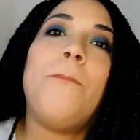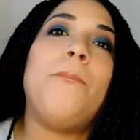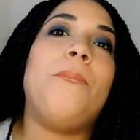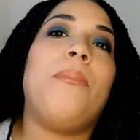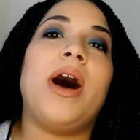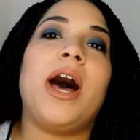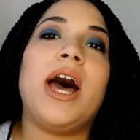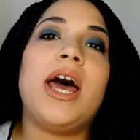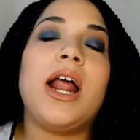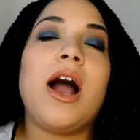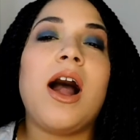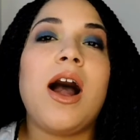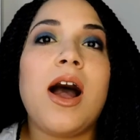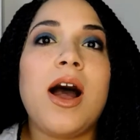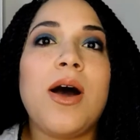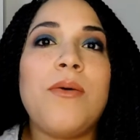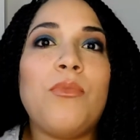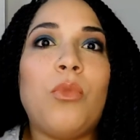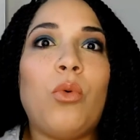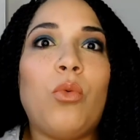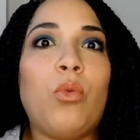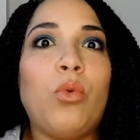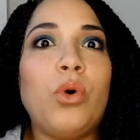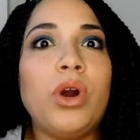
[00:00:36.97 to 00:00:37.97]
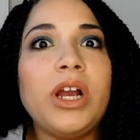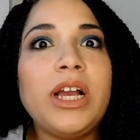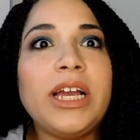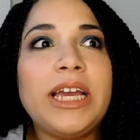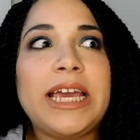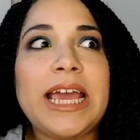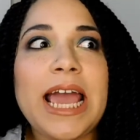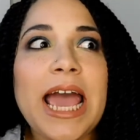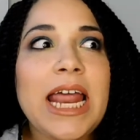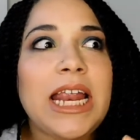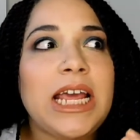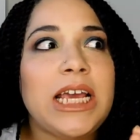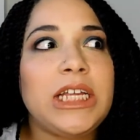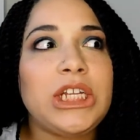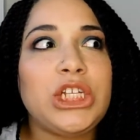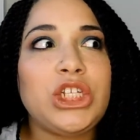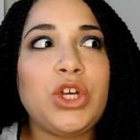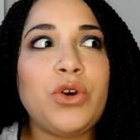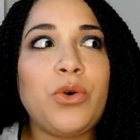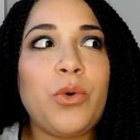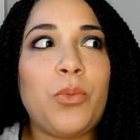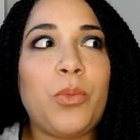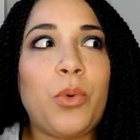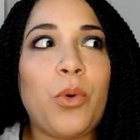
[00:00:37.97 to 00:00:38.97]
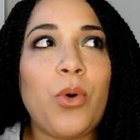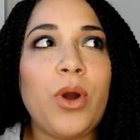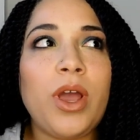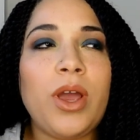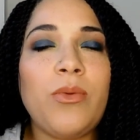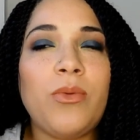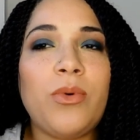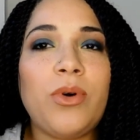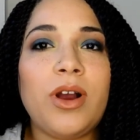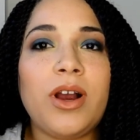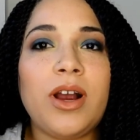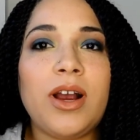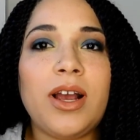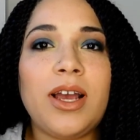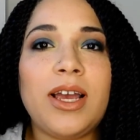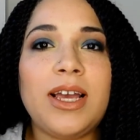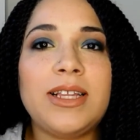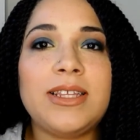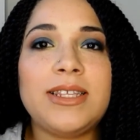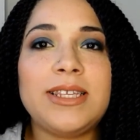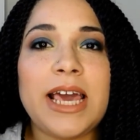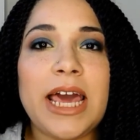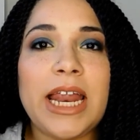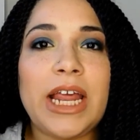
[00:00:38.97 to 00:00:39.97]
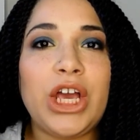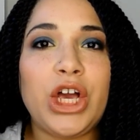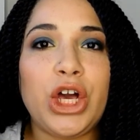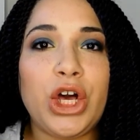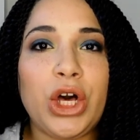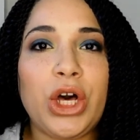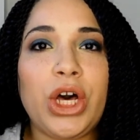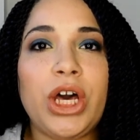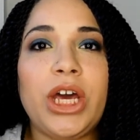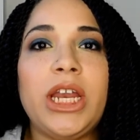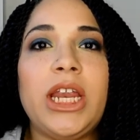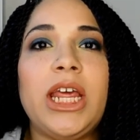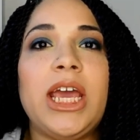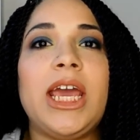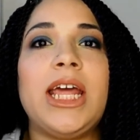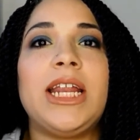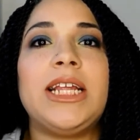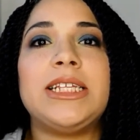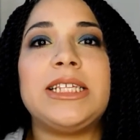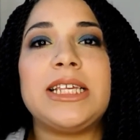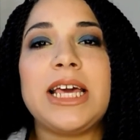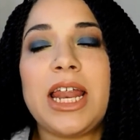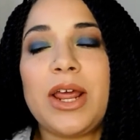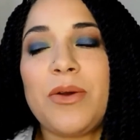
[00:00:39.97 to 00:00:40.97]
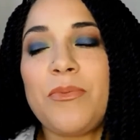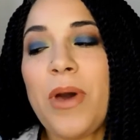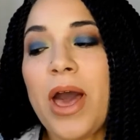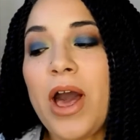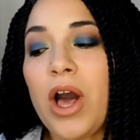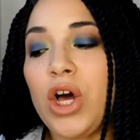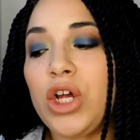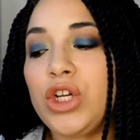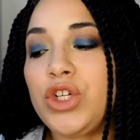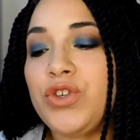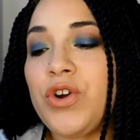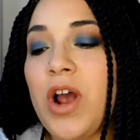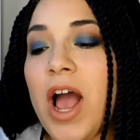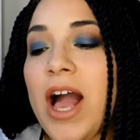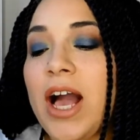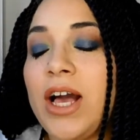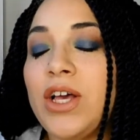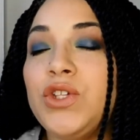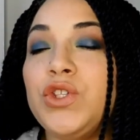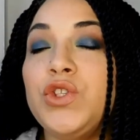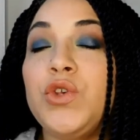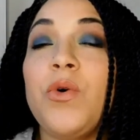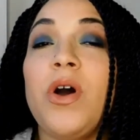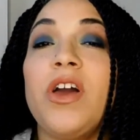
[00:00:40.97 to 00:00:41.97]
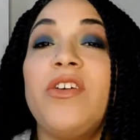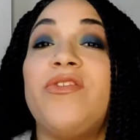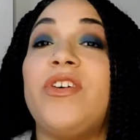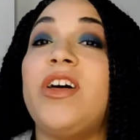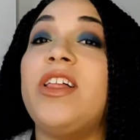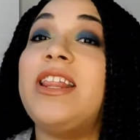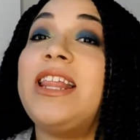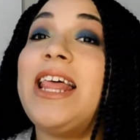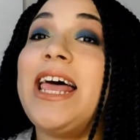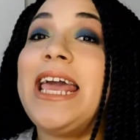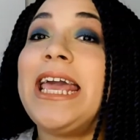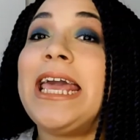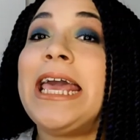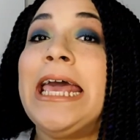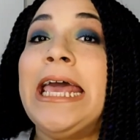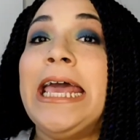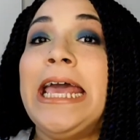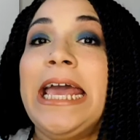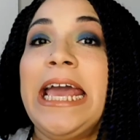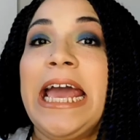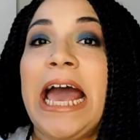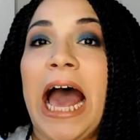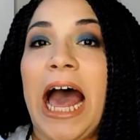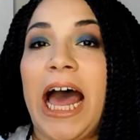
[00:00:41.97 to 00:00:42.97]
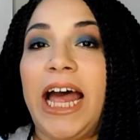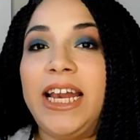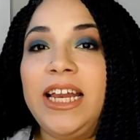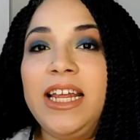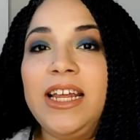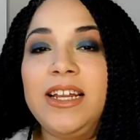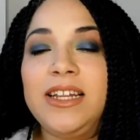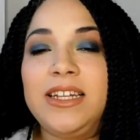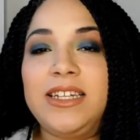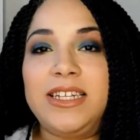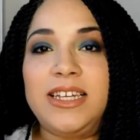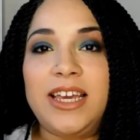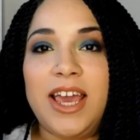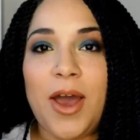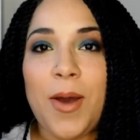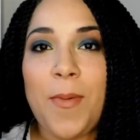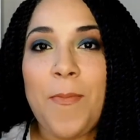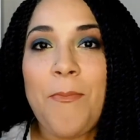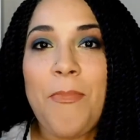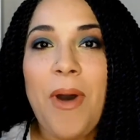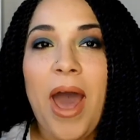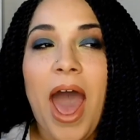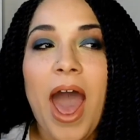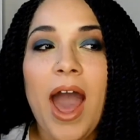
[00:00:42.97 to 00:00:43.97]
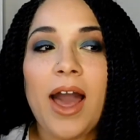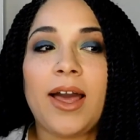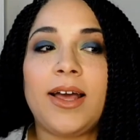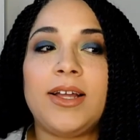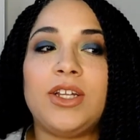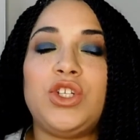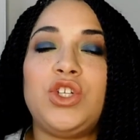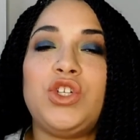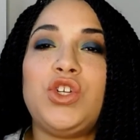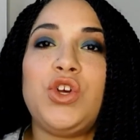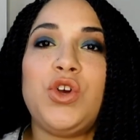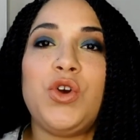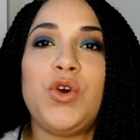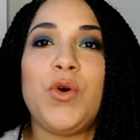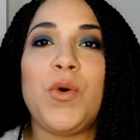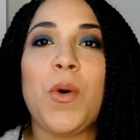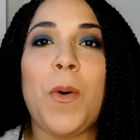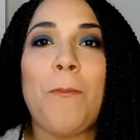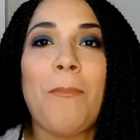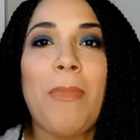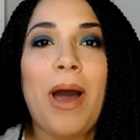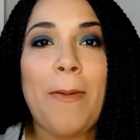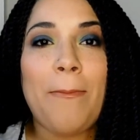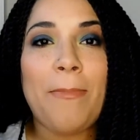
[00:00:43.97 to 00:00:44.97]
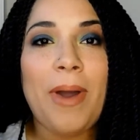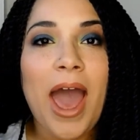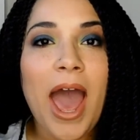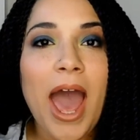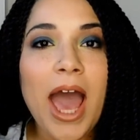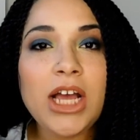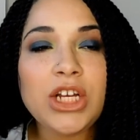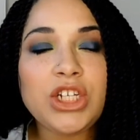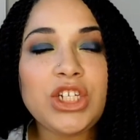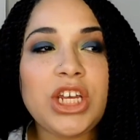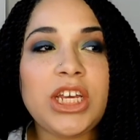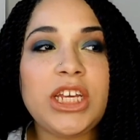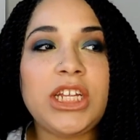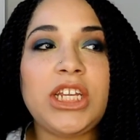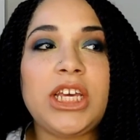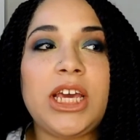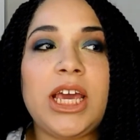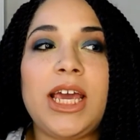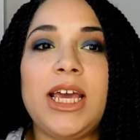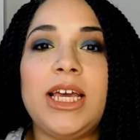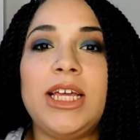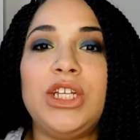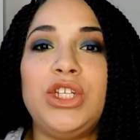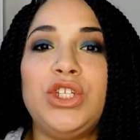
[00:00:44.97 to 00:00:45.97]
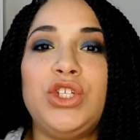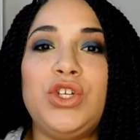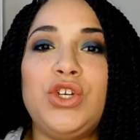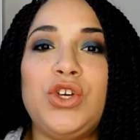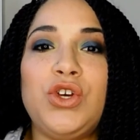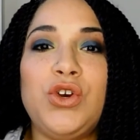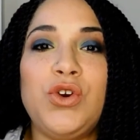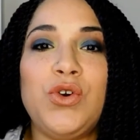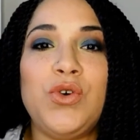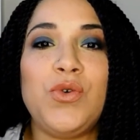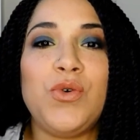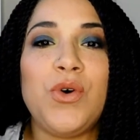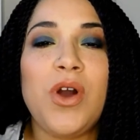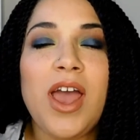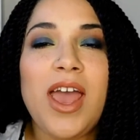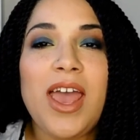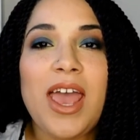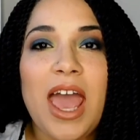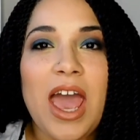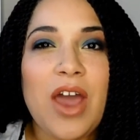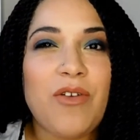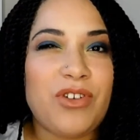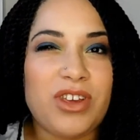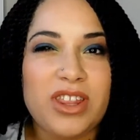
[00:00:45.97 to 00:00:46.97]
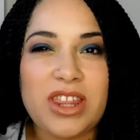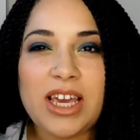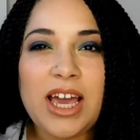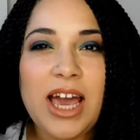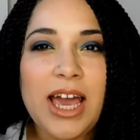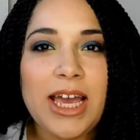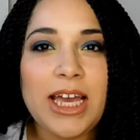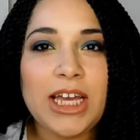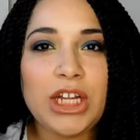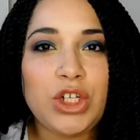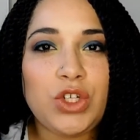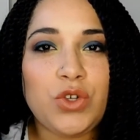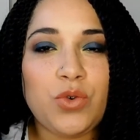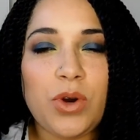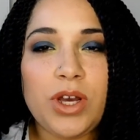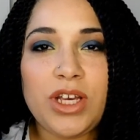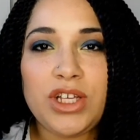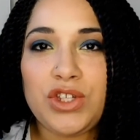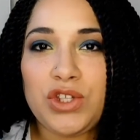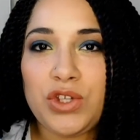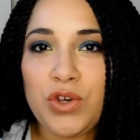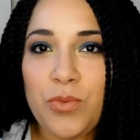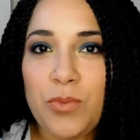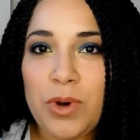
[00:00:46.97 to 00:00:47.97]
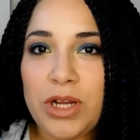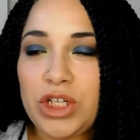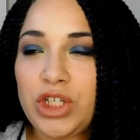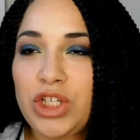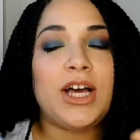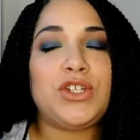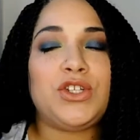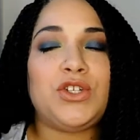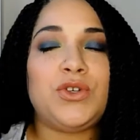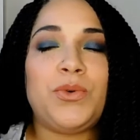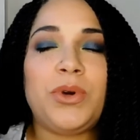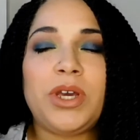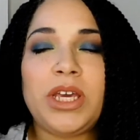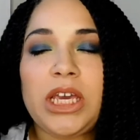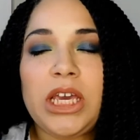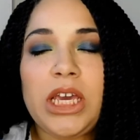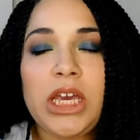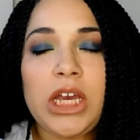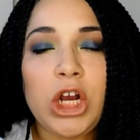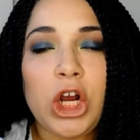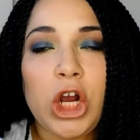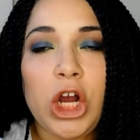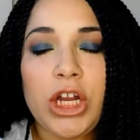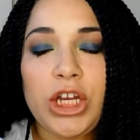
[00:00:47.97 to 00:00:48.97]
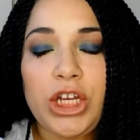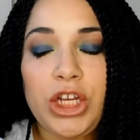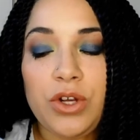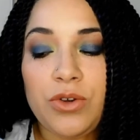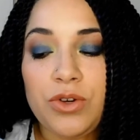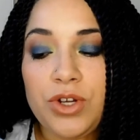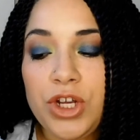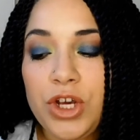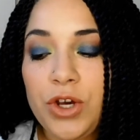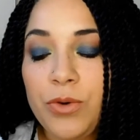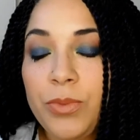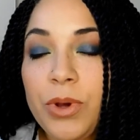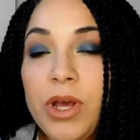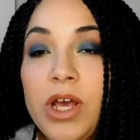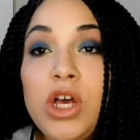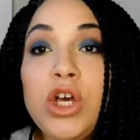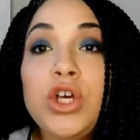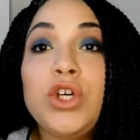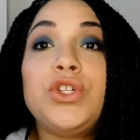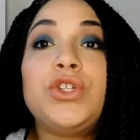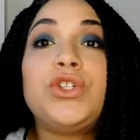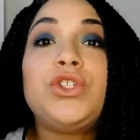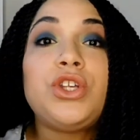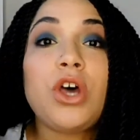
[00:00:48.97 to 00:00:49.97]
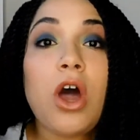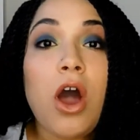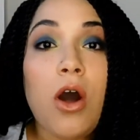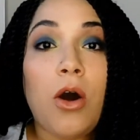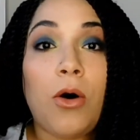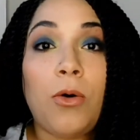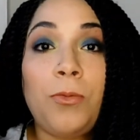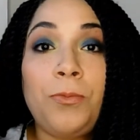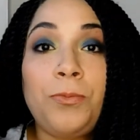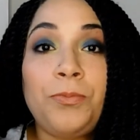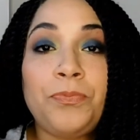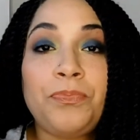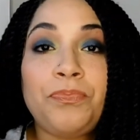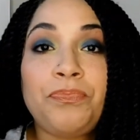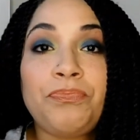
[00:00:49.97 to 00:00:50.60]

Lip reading: But we're getting to a point where it's getting good and it's getting back on track. So I felt like I needed to get back to my passion and to everything I enjoy so much doing here on YouTube. So